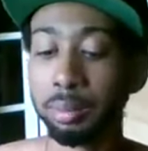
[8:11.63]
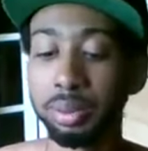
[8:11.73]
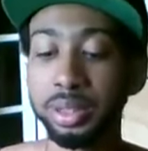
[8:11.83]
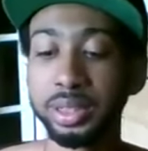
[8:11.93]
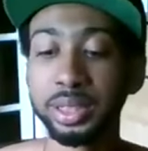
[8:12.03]

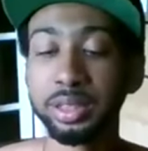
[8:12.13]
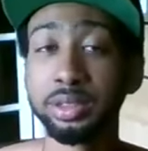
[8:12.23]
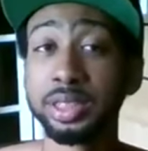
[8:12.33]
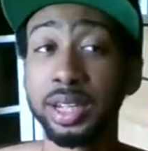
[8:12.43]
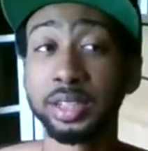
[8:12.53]
putting in
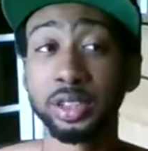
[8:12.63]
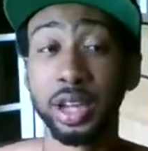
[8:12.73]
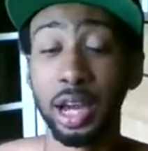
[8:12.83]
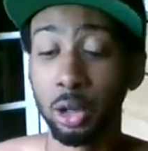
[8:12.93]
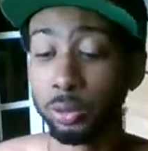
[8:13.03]
those extra
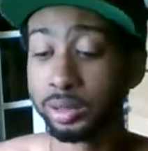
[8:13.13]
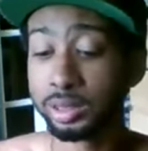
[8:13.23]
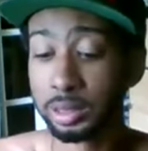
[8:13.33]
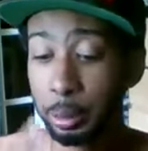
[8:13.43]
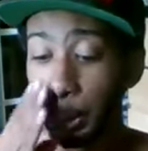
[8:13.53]

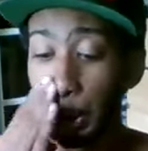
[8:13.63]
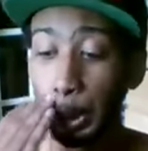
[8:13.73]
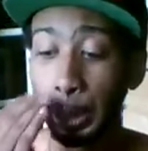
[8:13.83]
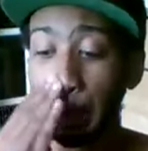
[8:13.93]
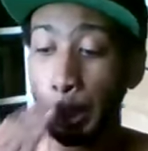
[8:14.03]
hours,
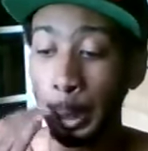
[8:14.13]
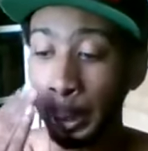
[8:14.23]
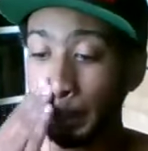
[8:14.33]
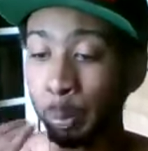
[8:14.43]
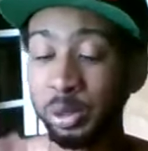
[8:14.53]

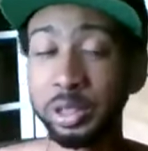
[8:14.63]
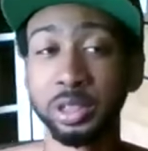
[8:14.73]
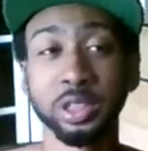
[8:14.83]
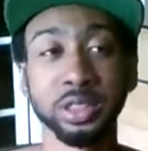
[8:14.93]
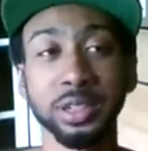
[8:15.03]
and putting
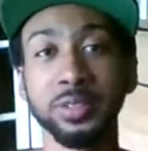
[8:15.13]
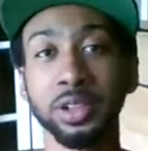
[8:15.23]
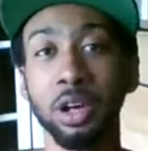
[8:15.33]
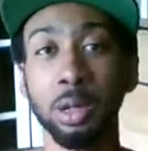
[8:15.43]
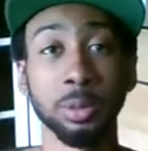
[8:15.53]
yourself
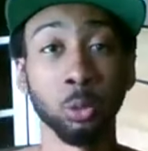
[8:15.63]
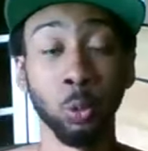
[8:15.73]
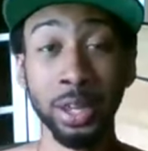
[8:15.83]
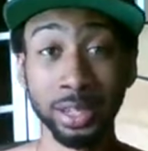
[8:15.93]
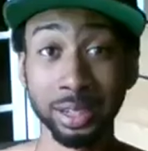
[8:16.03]
in harm's
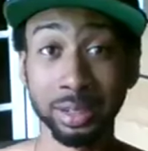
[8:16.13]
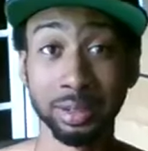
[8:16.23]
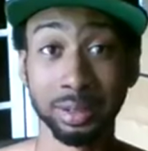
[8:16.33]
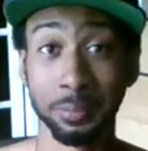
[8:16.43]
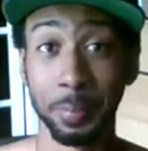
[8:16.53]
way
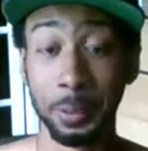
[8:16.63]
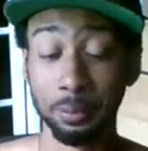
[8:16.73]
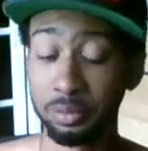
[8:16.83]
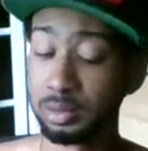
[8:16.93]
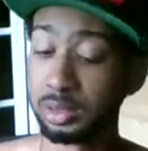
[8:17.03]

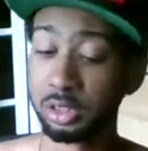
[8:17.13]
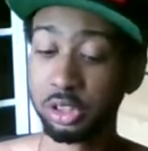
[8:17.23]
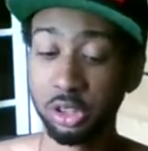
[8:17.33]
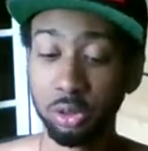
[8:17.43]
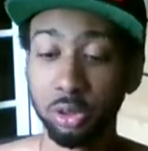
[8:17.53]

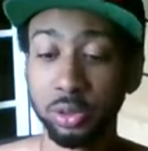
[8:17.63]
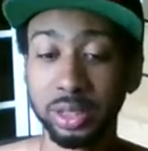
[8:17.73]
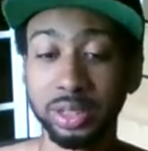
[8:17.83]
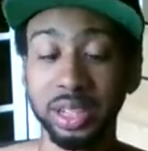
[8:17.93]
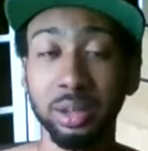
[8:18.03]
so you
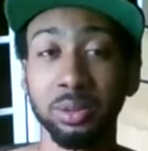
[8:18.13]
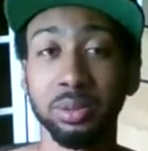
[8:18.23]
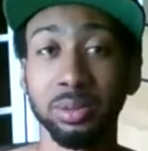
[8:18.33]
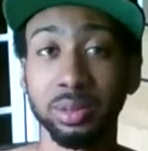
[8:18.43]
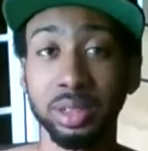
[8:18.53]
can get
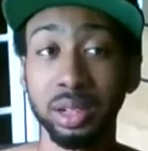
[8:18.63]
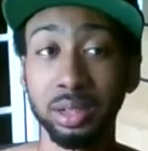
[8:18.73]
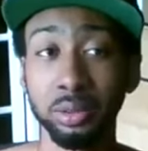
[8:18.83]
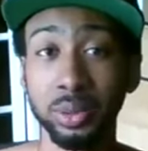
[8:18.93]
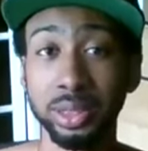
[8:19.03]

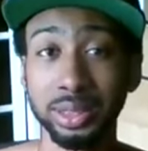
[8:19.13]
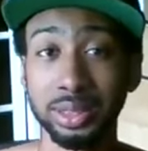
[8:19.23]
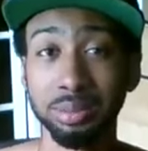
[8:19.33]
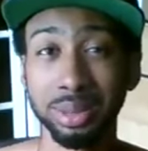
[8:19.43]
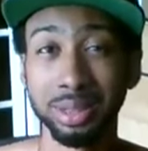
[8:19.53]
done what
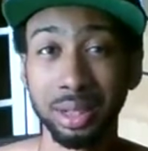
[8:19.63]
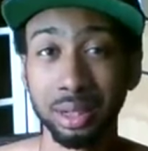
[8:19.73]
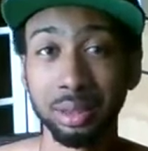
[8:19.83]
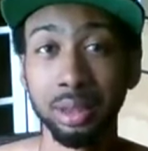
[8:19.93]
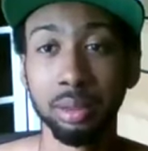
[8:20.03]
needs to be
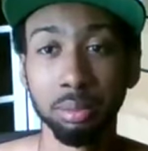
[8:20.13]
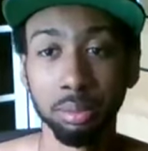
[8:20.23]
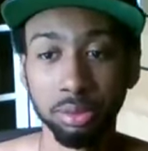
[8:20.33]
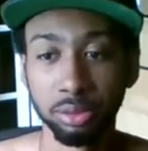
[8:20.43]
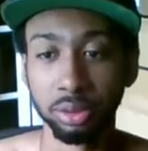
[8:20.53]
done
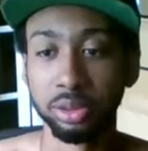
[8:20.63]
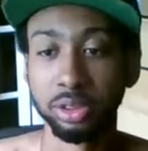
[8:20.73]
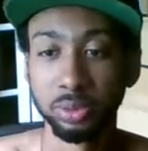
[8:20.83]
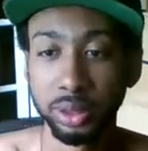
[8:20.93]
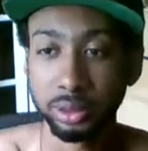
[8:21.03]
before
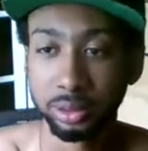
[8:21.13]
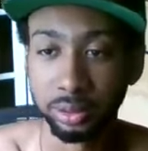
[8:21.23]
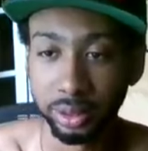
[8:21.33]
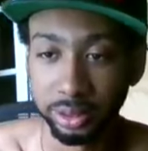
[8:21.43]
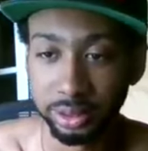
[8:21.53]
these
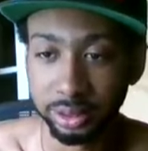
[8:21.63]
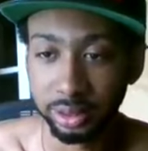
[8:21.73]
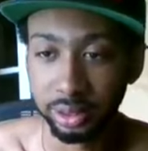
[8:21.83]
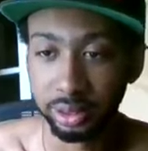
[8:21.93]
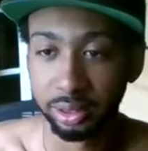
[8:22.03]

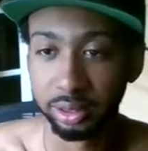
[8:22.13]
retrogrades.